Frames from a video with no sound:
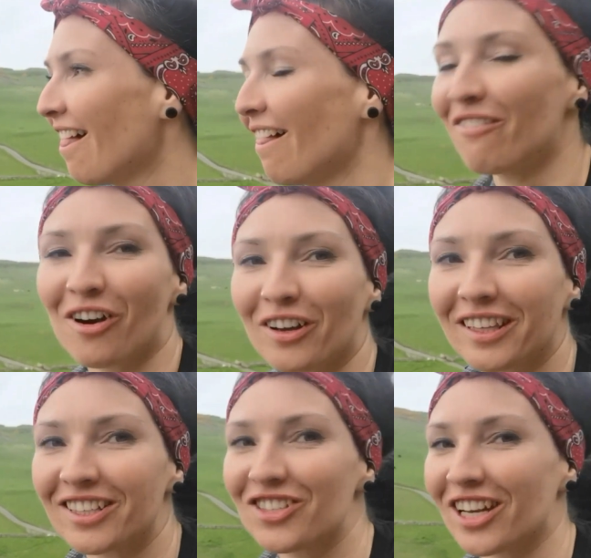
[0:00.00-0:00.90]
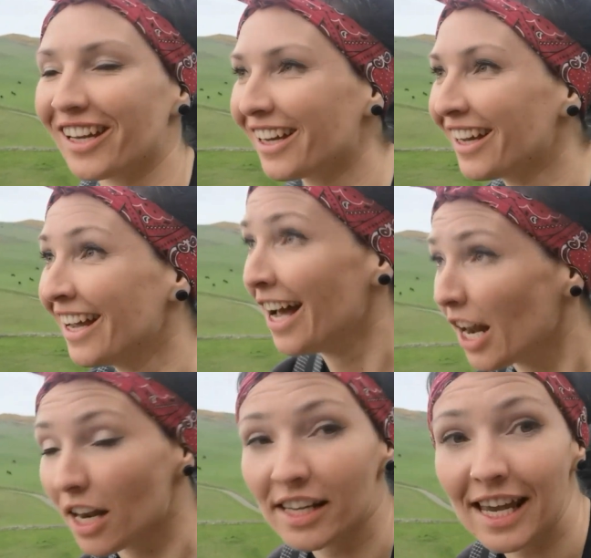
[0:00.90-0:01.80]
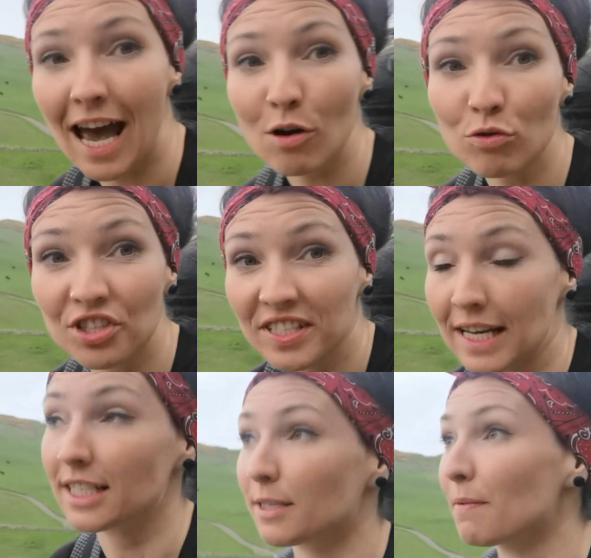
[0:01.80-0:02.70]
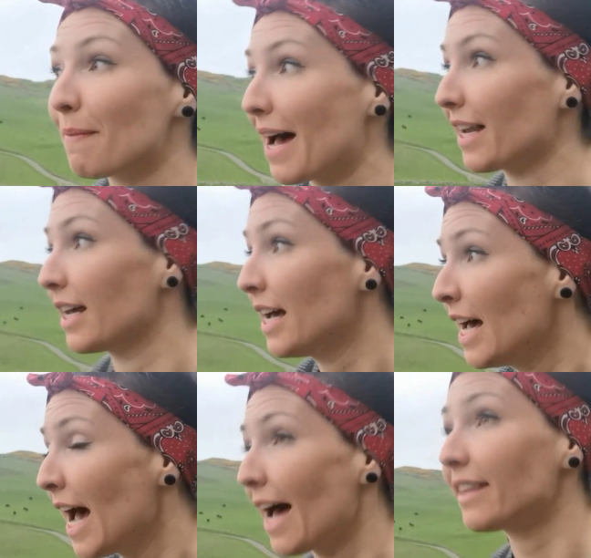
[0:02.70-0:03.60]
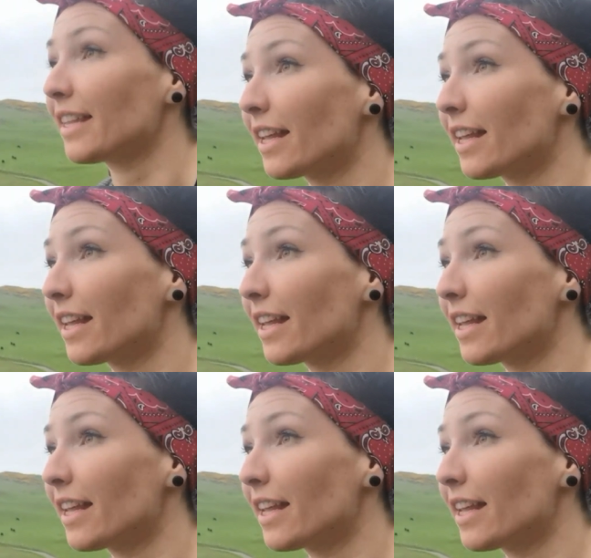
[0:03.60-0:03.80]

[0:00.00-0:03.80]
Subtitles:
fuck this shit. Like, cows sense me, man, and then they